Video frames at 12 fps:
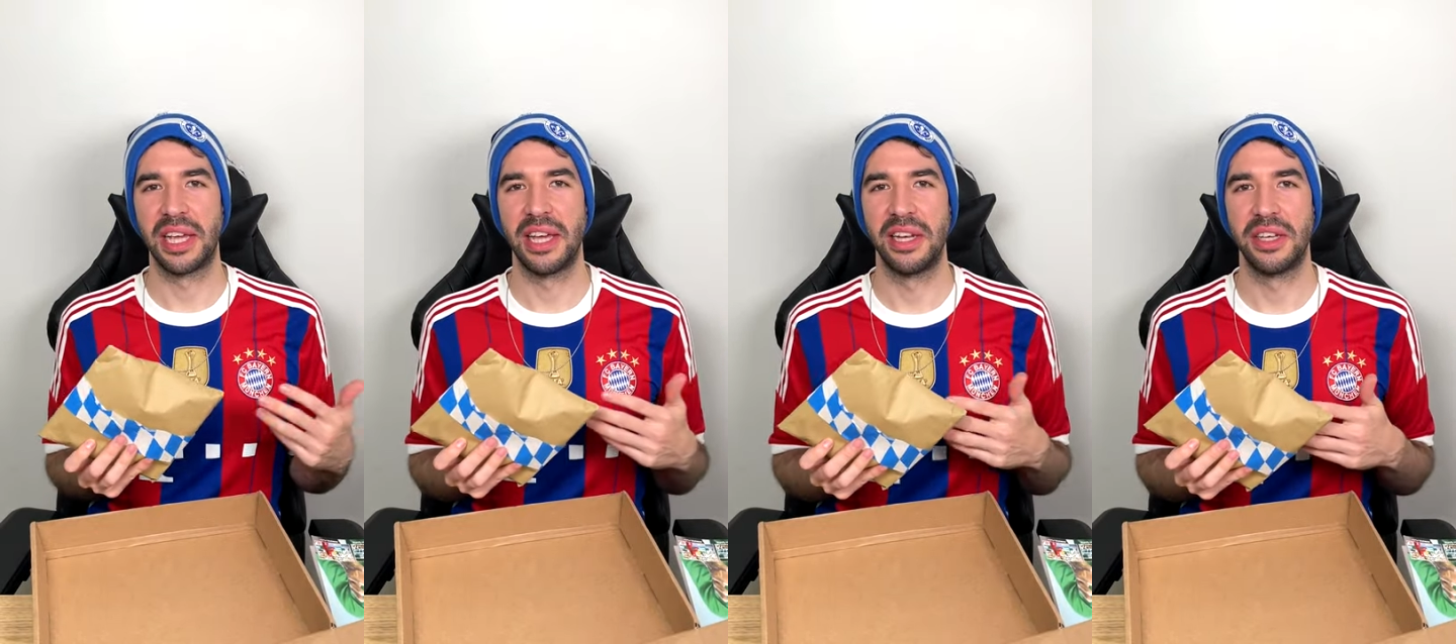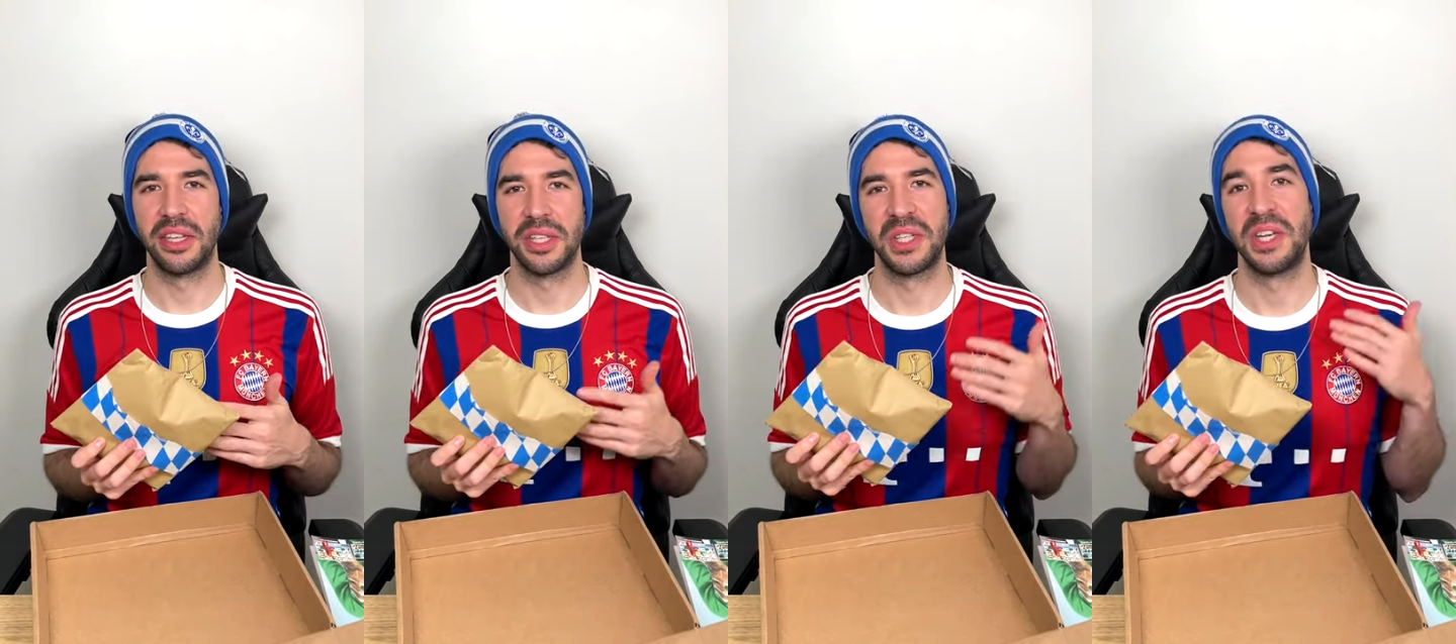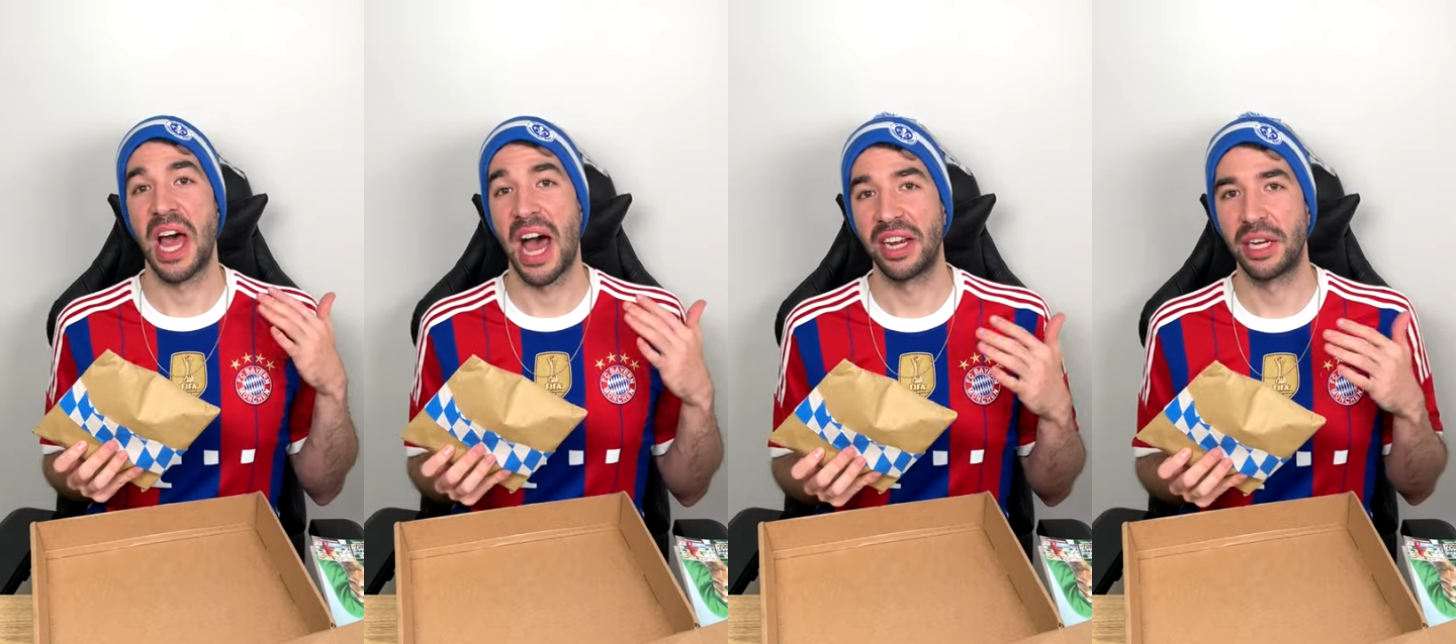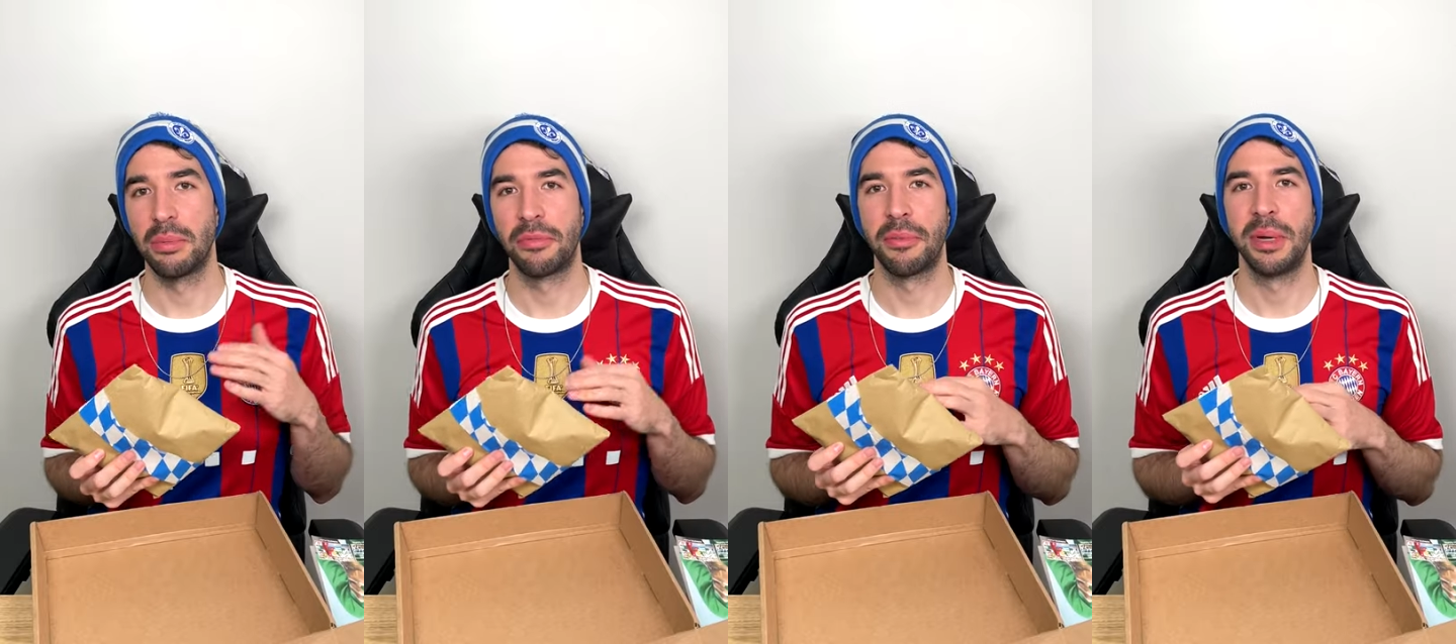kit does not
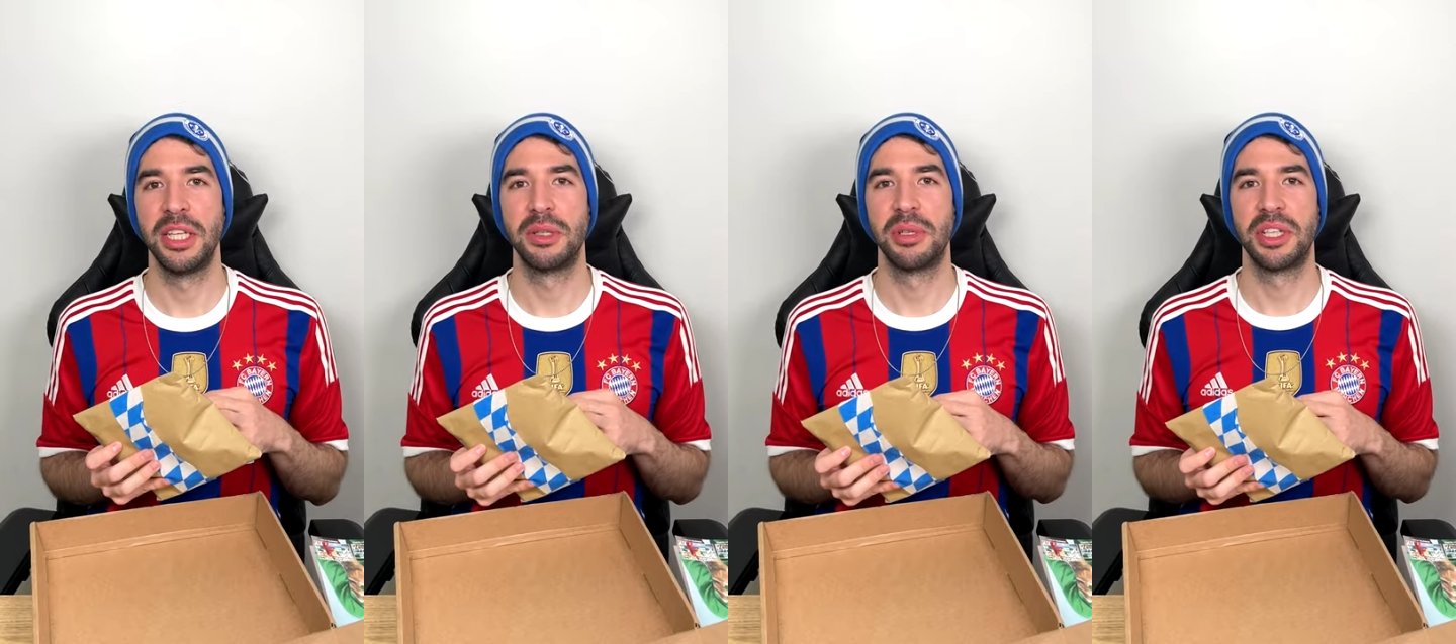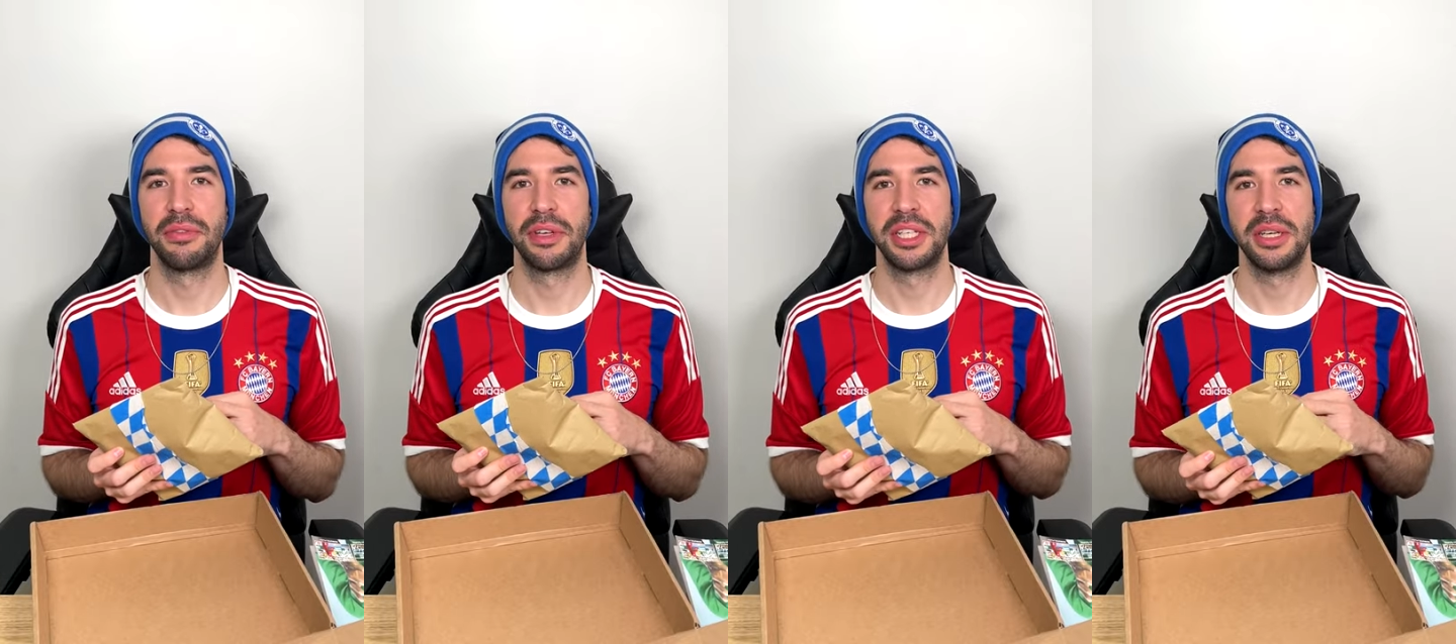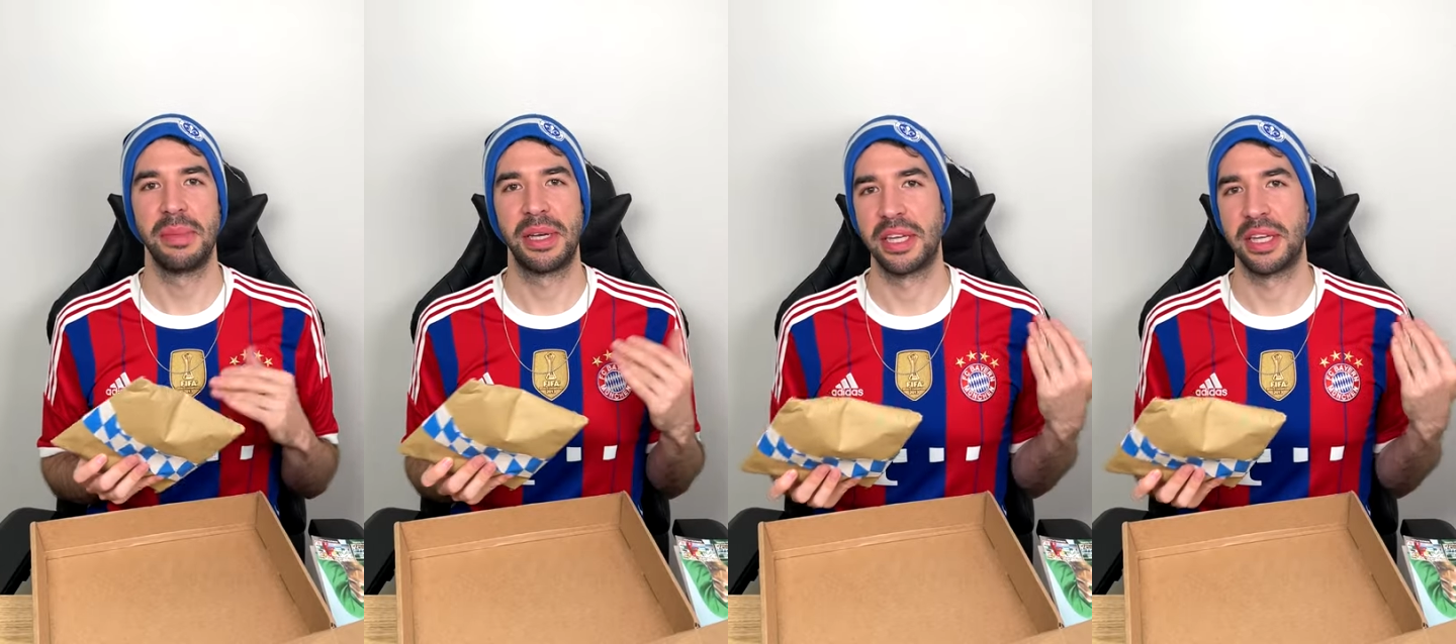come from any specific team,